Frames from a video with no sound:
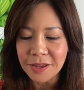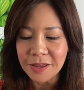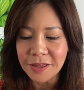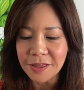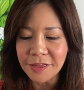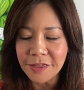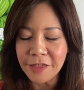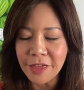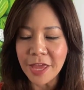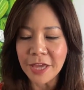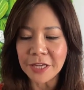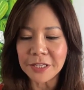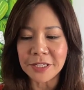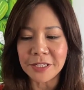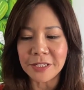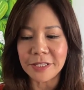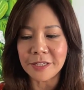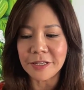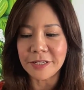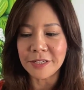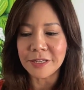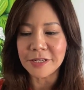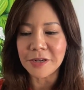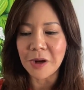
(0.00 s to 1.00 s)
That
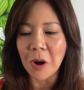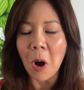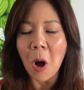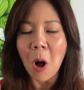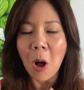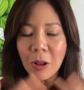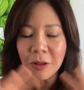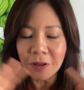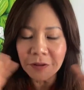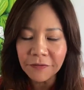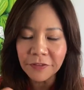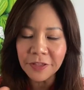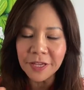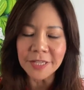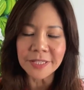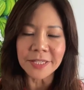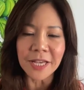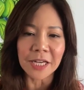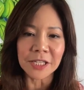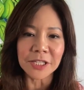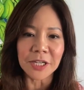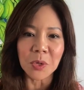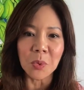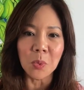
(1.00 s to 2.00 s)
all of these
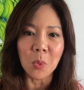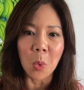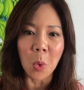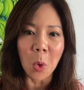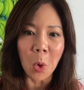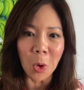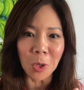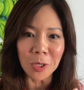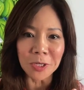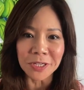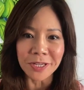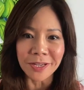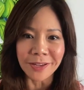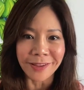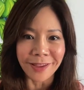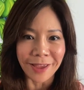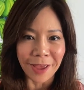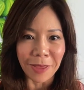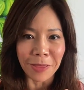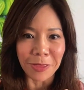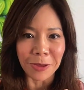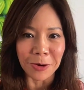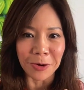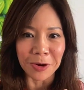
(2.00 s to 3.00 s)
actually work
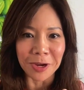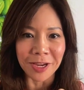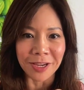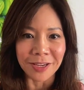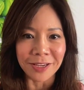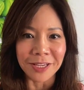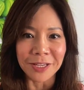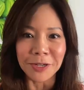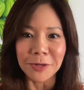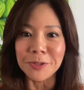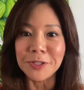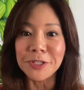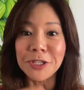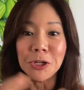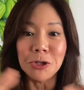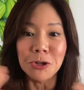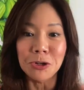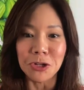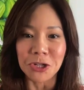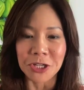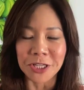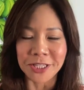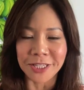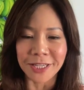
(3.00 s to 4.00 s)
together, you know,
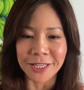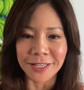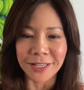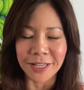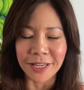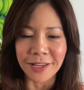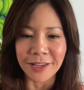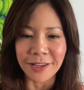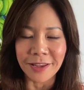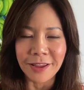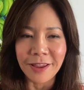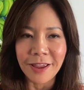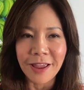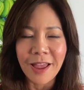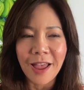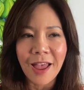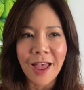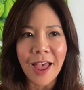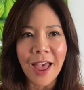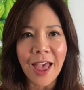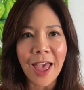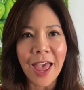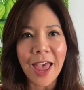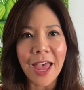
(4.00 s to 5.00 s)
synergistically.
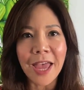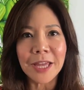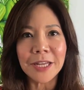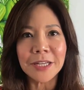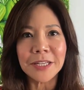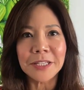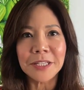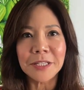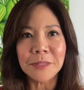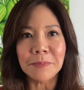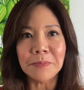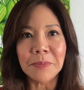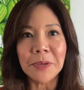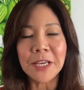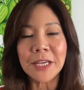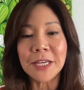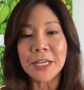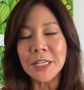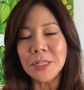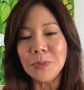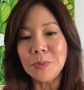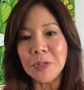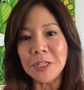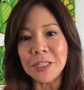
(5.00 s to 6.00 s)
And
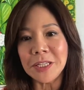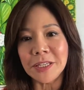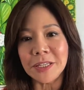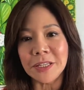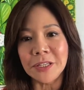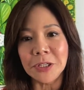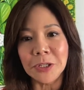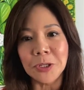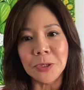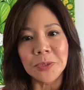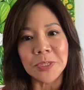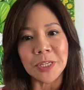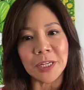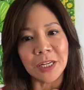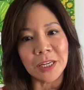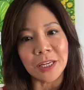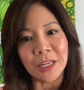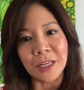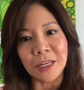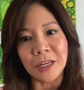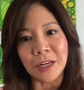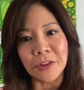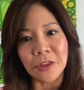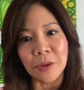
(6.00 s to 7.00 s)
because we didn't use any
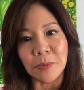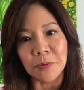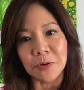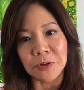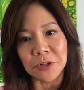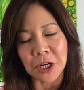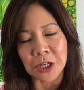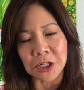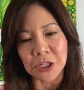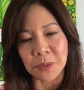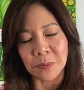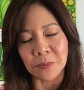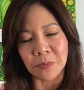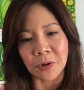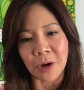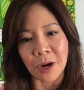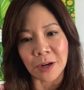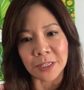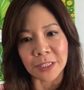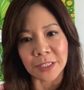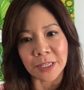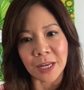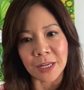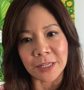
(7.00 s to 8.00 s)
heat in the production
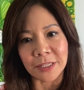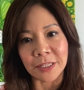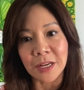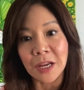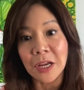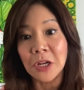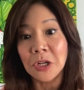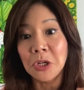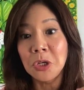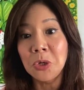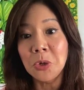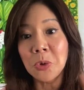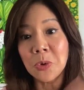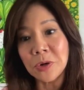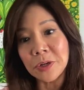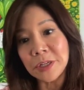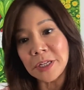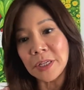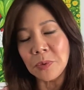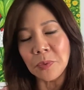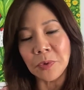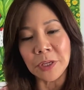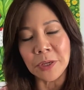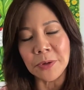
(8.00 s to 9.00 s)
process, nor
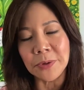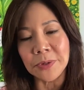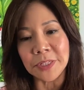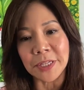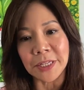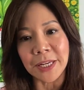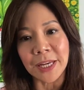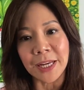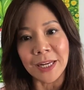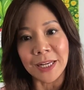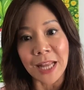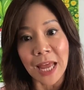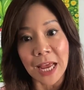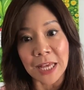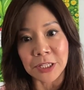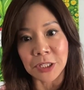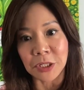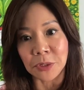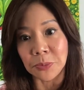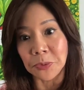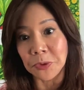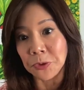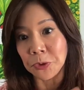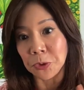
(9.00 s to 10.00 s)
did we use any
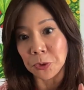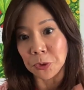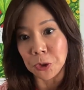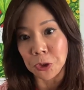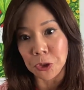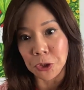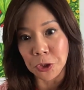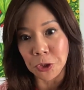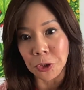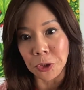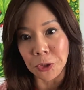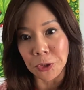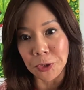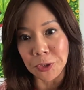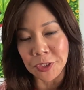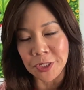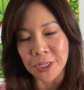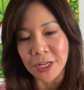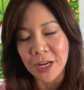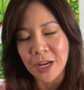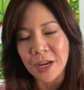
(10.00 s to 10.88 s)
elastomers or sugars,